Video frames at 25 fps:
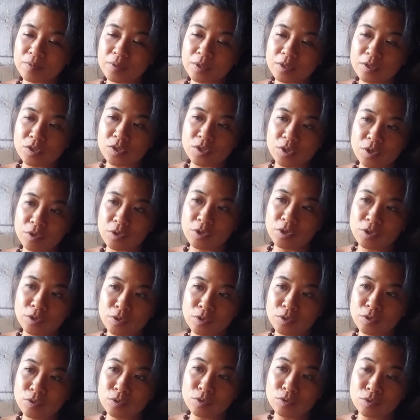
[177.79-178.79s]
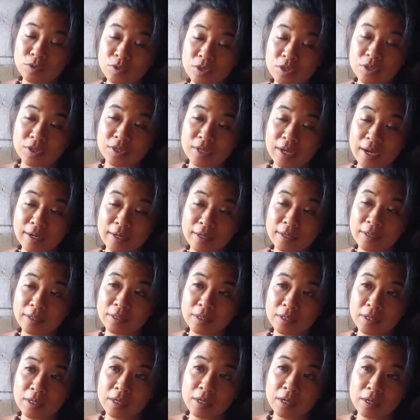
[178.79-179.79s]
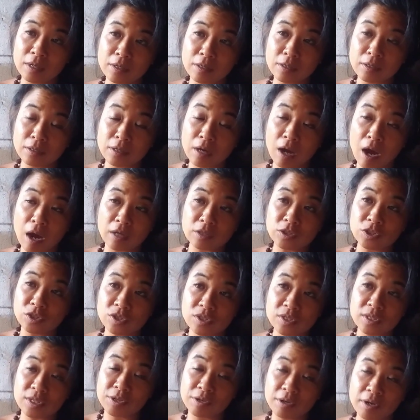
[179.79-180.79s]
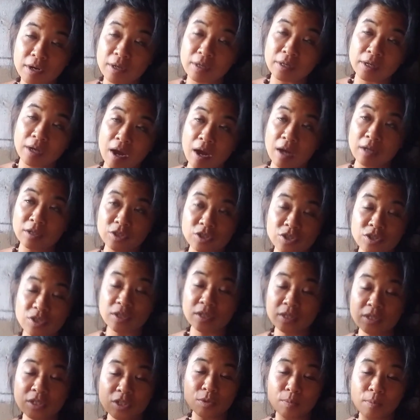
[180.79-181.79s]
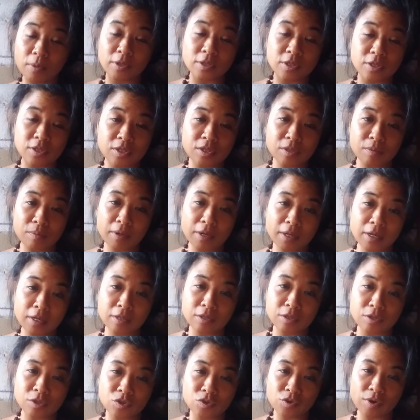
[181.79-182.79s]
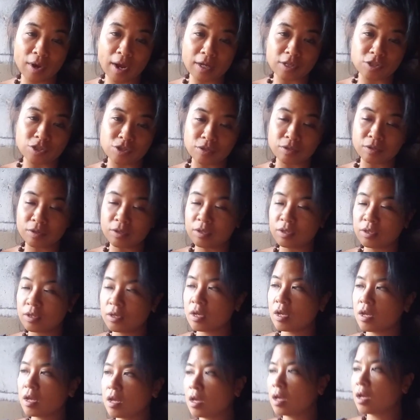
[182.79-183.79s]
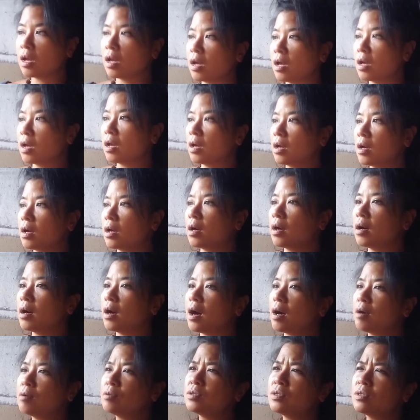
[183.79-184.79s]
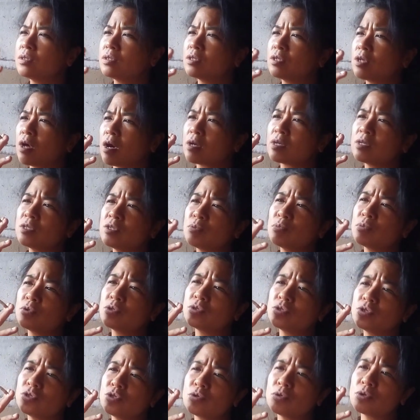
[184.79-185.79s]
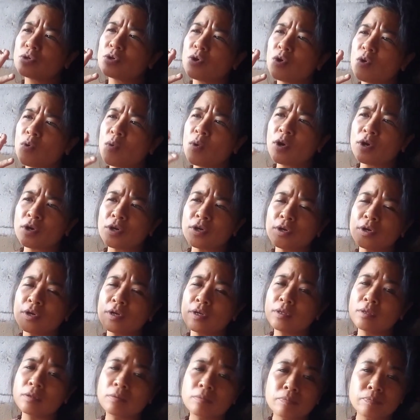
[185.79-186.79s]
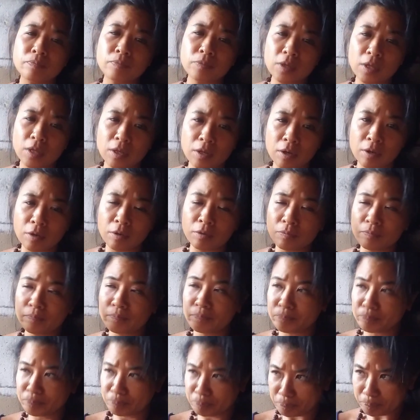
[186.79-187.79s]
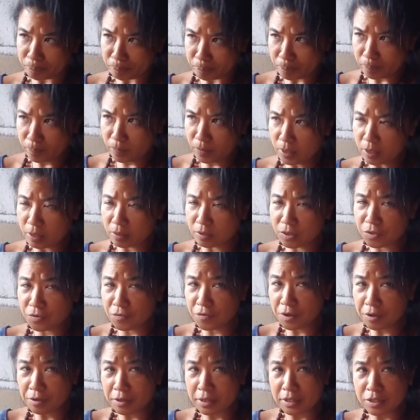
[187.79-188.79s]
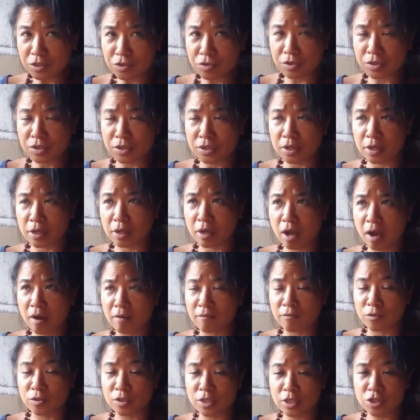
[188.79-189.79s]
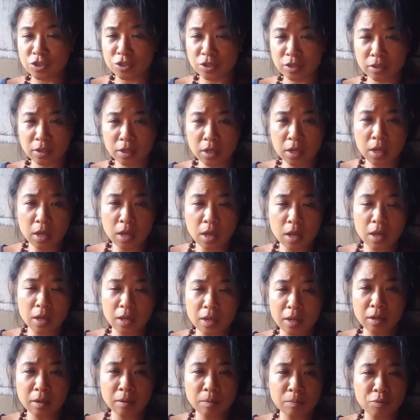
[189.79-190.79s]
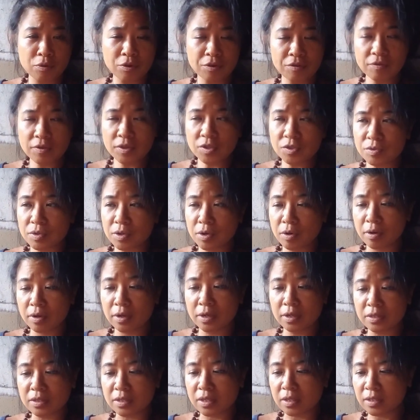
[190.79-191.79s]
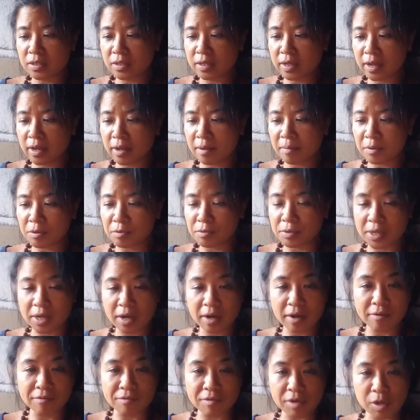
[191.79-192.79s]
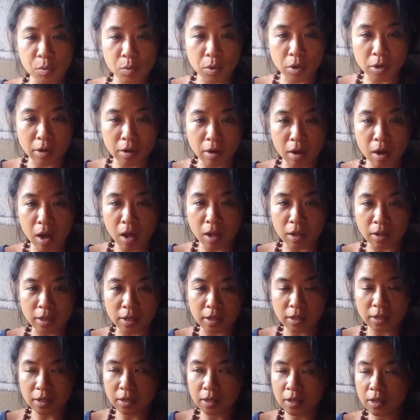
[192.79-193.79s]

so you decide consciously or unconsciously participate in distractions. I was talking to a coworker, and it's a very interesting conversation. In previous recordings, I say I'm a recovering workaholic,